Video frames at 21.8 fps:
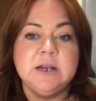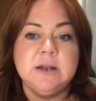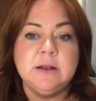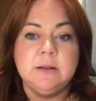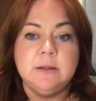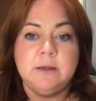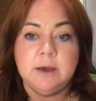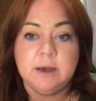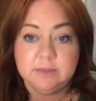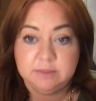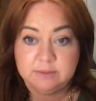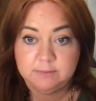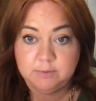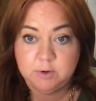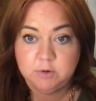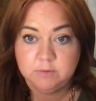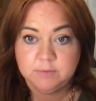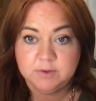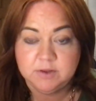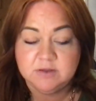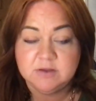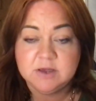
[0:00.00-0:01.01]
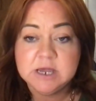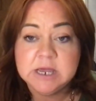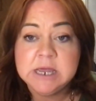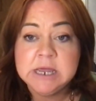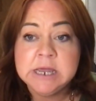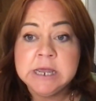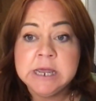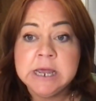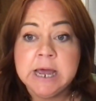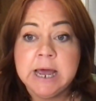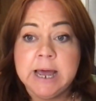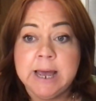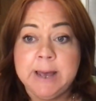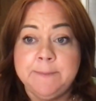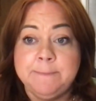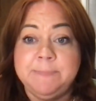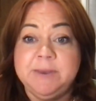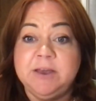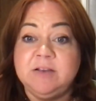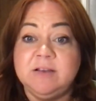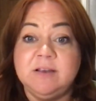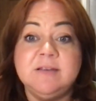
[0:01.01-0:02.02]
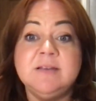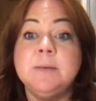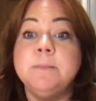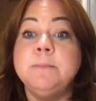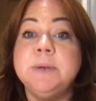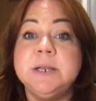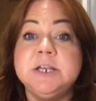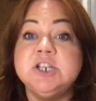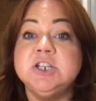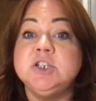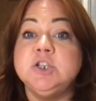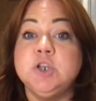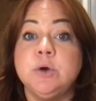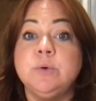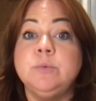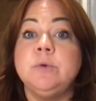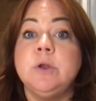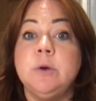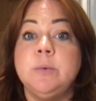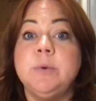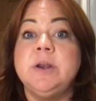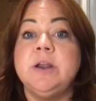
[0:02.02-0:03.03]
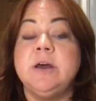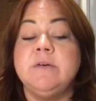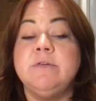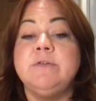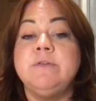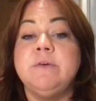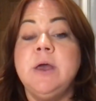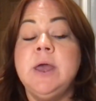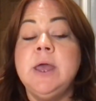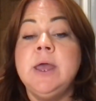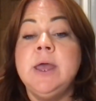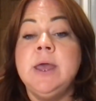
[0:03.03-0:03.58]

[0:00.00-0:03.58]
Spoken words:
in at the moment, because I simply just don't know enough.